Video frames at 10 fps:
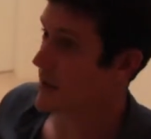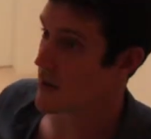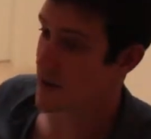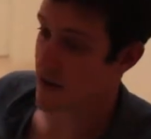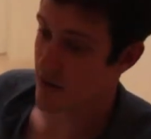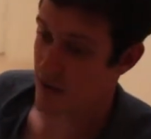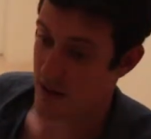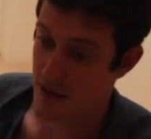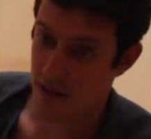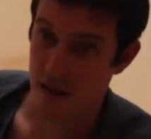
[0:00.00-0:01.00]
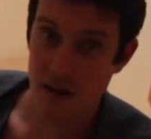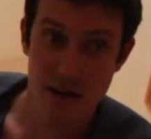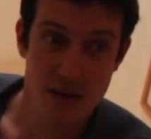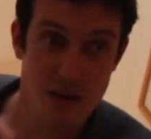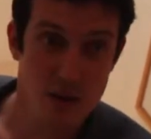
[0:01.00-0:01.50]
to see all these
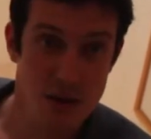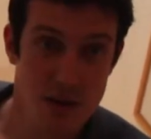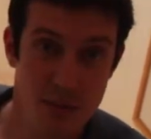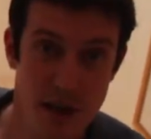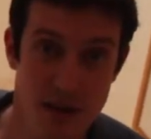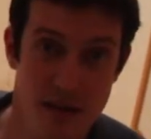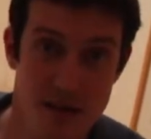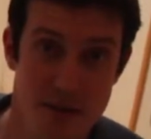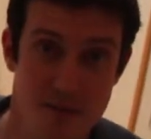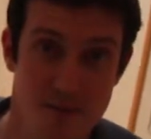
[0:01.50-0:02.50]
gorgeous paintings.